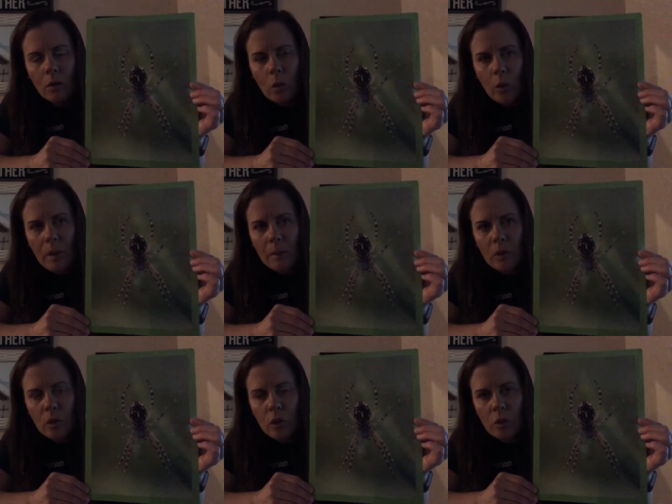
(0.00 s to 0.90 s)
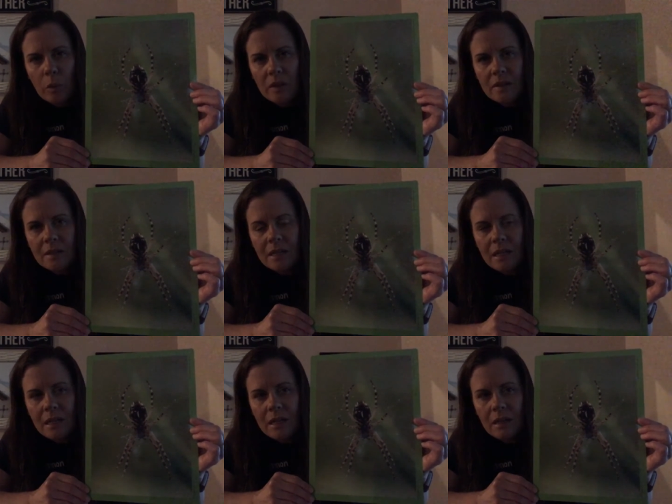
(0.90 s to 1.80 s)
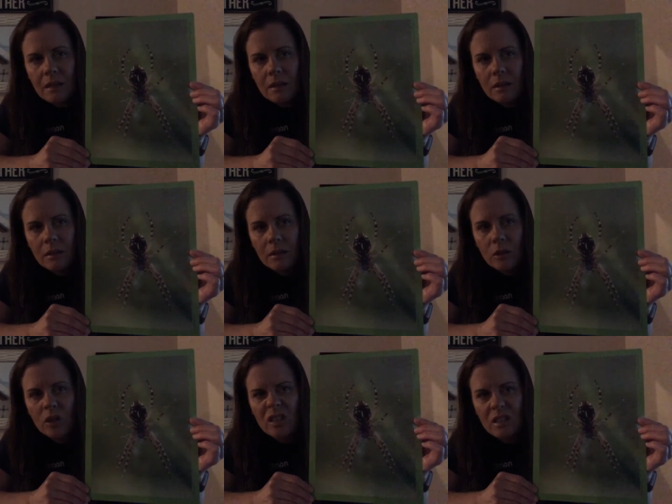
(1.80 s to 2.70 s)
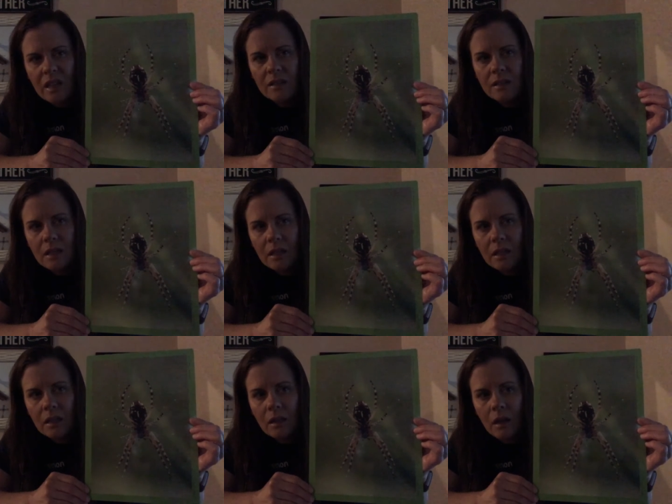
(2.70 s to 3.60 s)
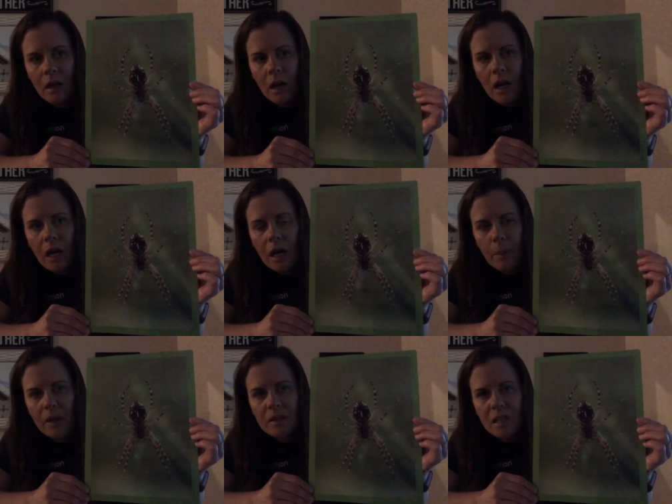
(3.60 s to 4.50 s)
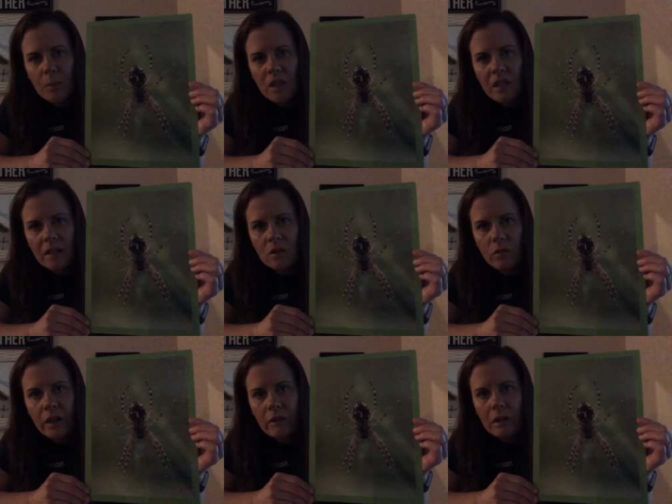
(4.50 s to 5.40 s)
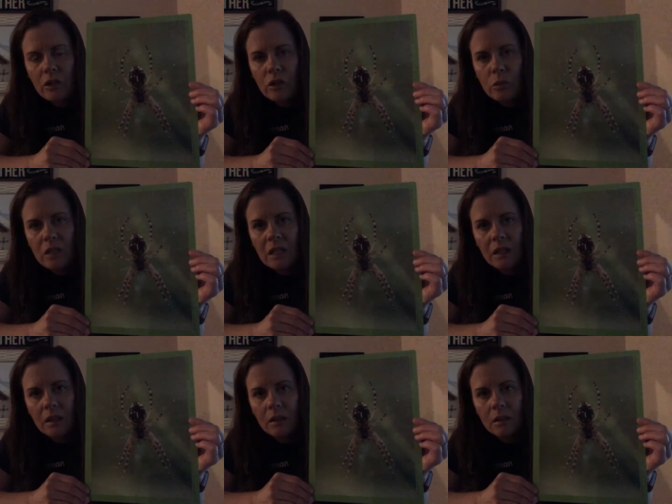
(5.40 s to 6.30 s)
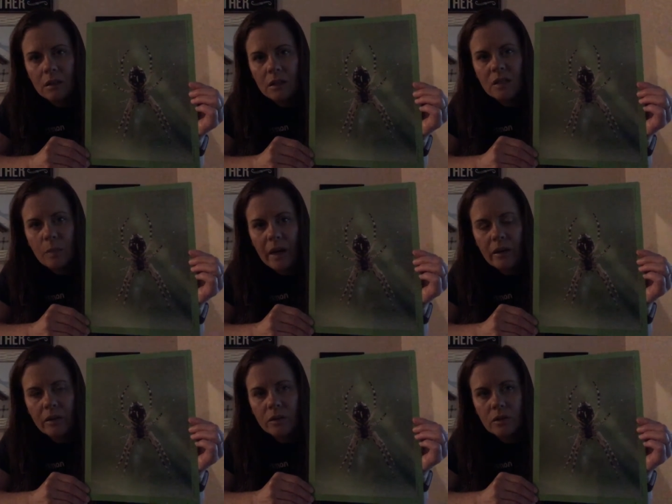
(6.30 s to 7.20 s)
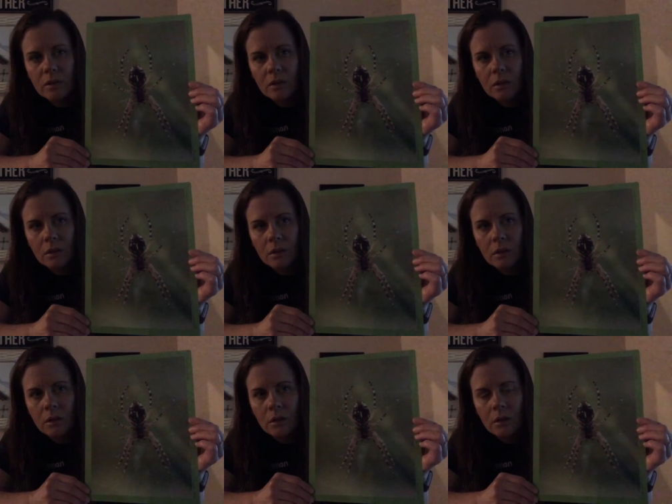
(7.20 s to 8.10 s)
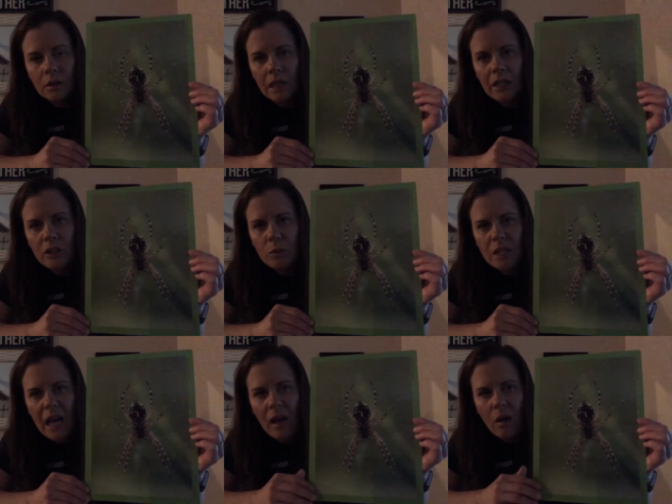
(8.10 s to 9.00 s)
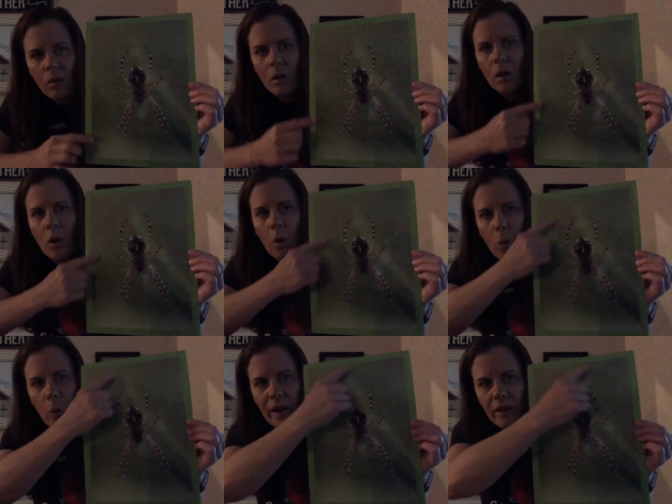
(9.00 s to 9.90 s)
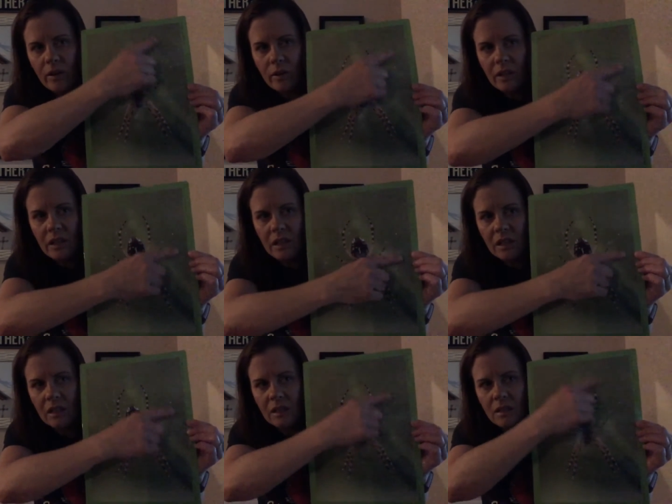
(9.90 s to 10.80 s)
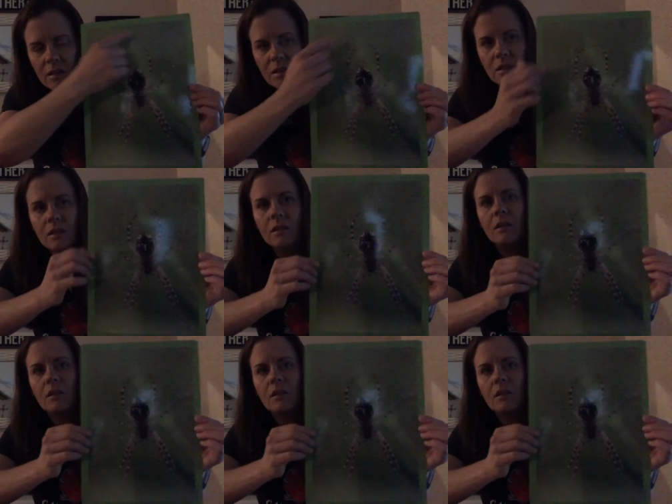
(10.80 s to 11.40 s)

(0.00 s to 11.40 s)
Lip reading: or maybe you could be sitting, you could say sitting, on something that is very unique to spiders. Can you tell where he is?